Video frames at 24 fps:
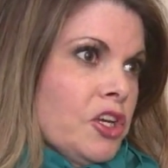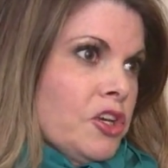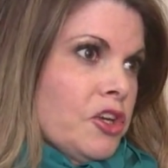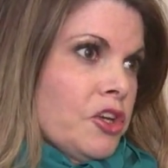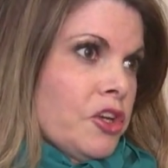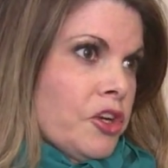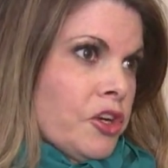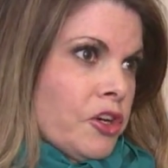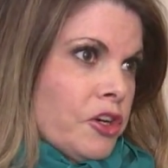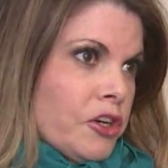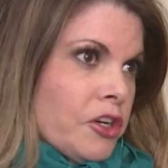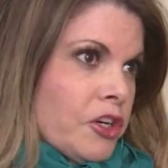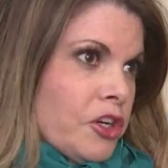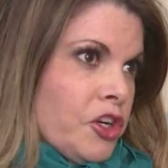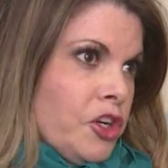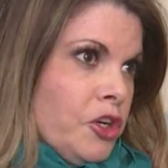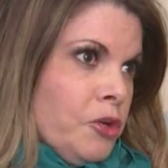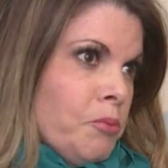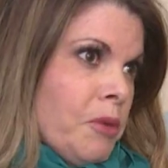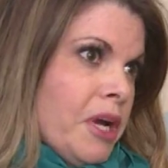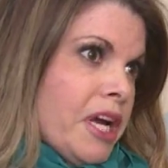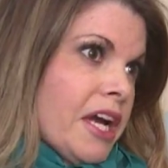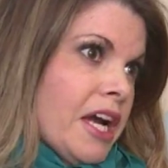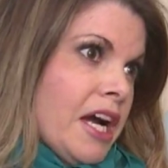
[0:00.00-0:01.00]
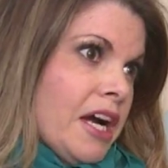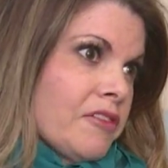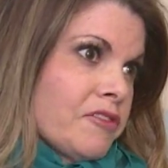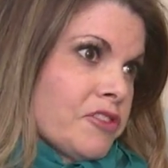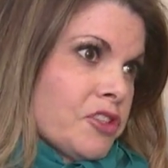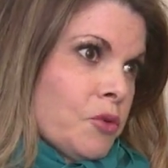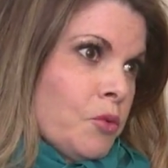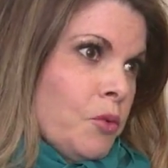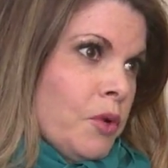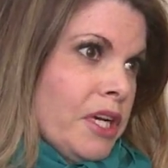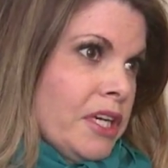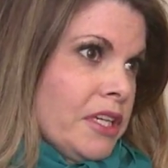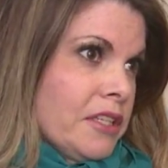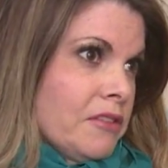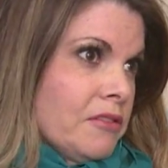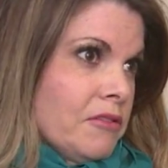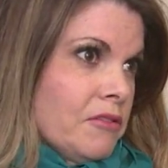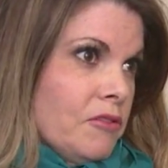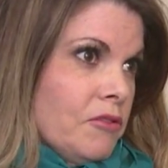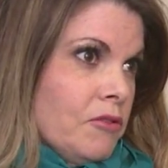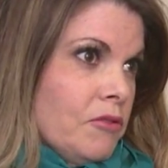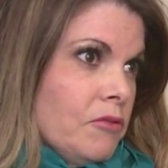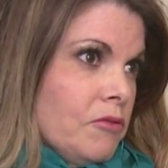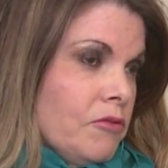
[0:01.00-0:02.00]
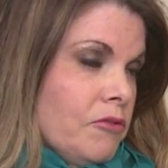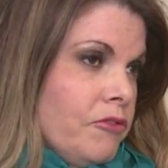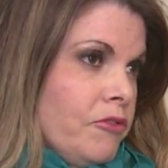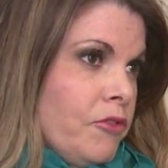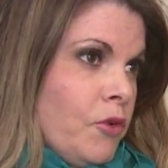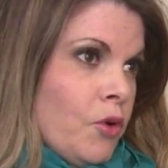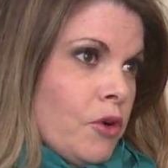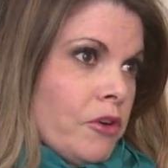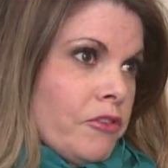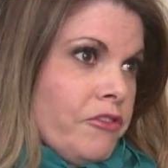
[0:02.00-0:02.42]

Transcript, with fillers: you may have to wait 4